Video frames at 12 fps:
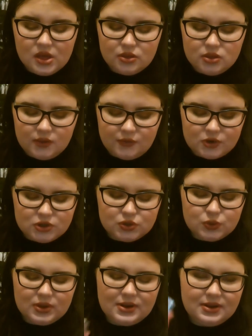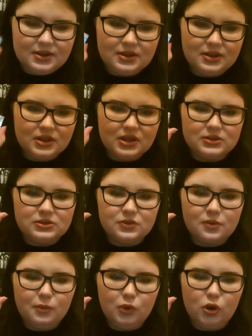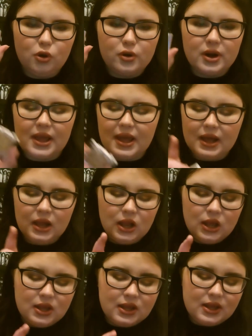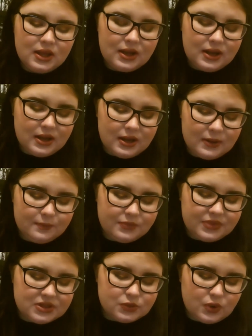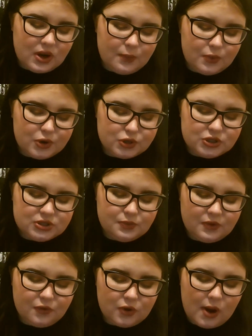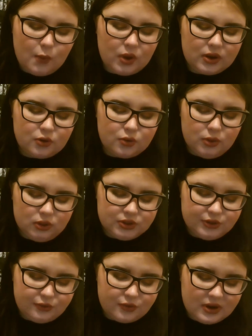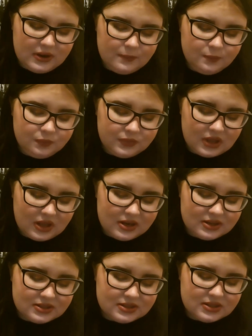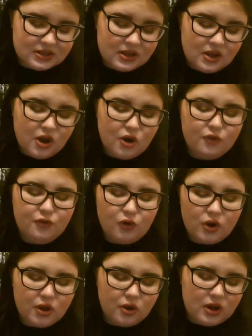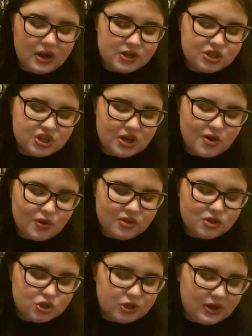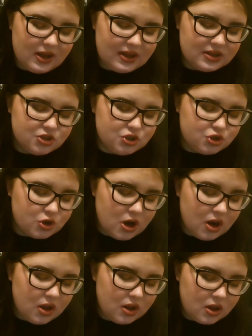The first one comes from Loreal. This one I purchased before I went cruelty free, and it's a foil eyeshadow in the shade Extra.